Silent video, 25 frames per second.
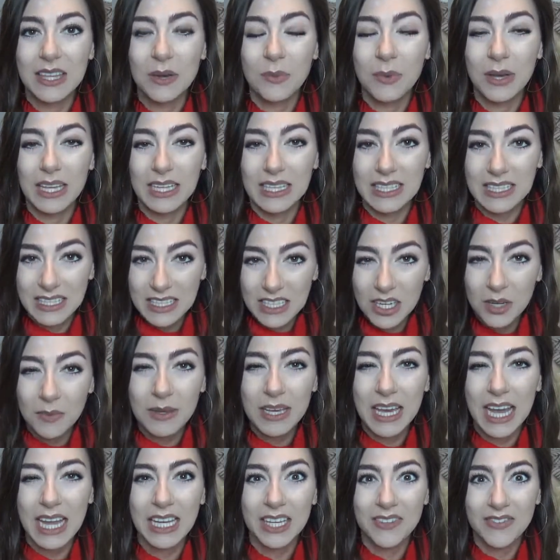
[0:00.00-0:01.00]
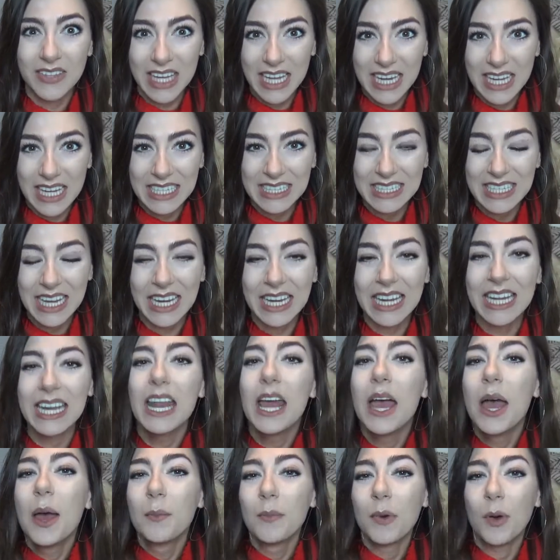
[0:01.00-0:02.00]
that we can still be kind of getting a date
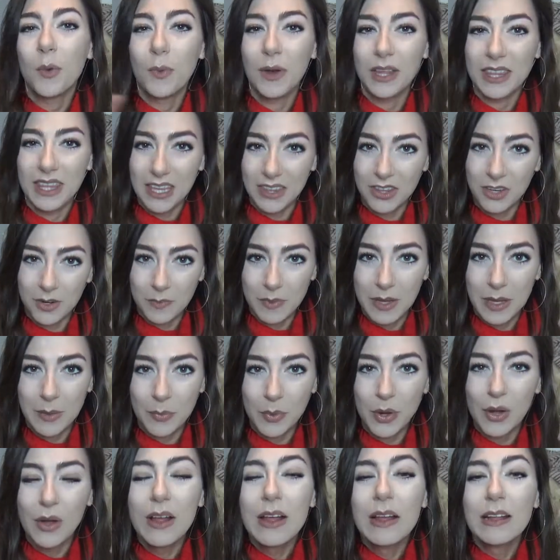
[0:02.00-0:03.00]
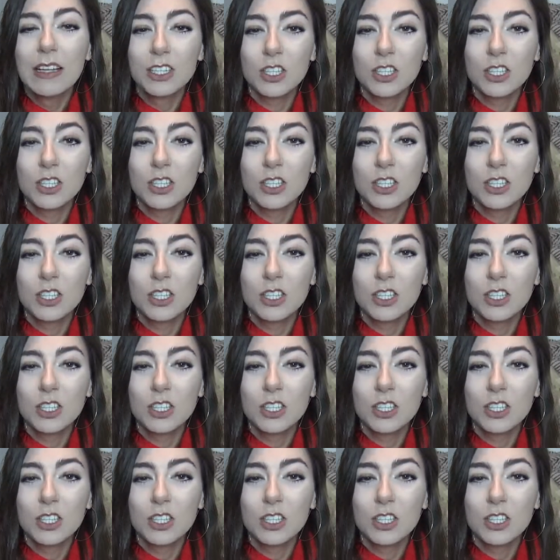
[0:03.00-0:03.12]
in, but with other people.